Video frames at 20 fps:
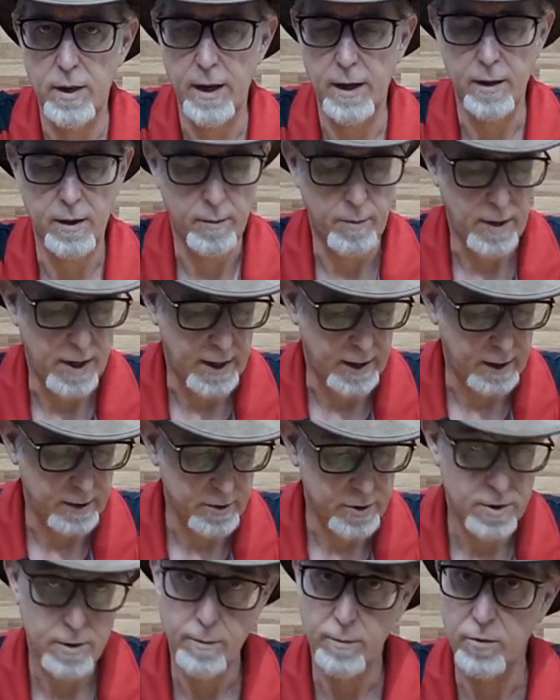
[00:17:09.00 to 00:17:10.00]
out of the
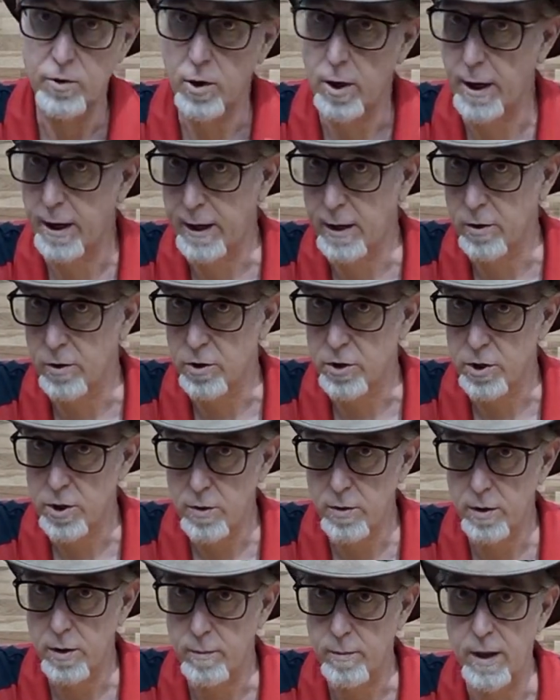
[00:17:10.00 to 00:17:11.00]
package. Sorry I couldn't
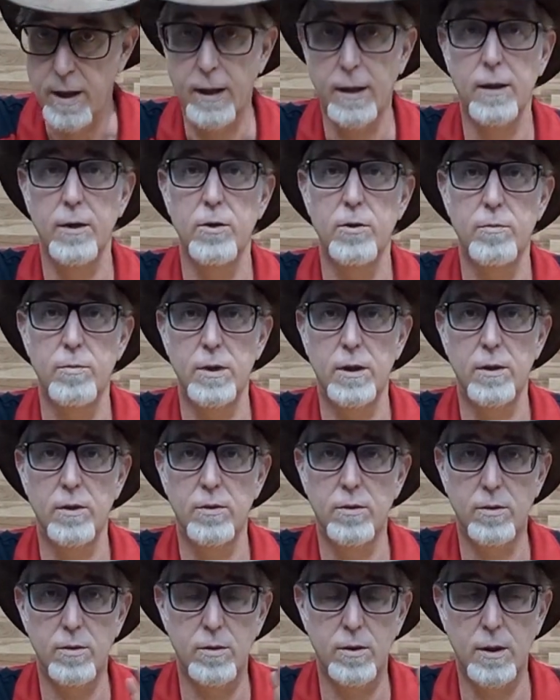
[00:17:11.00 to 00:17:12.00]
show you the package
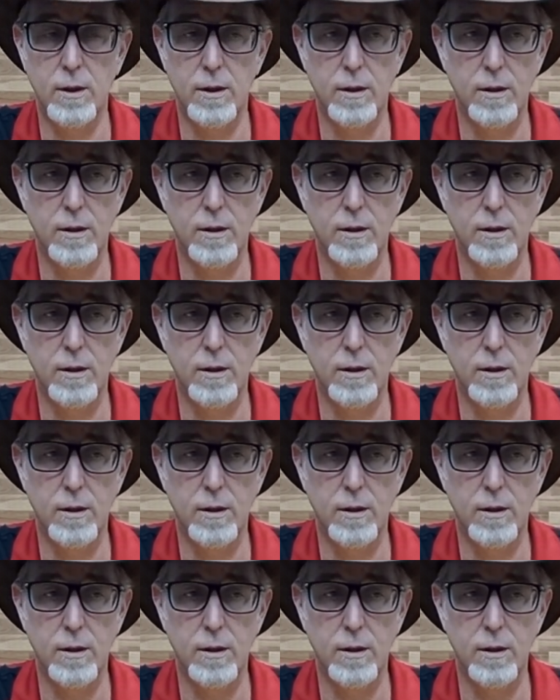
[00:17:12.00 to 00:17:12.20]
because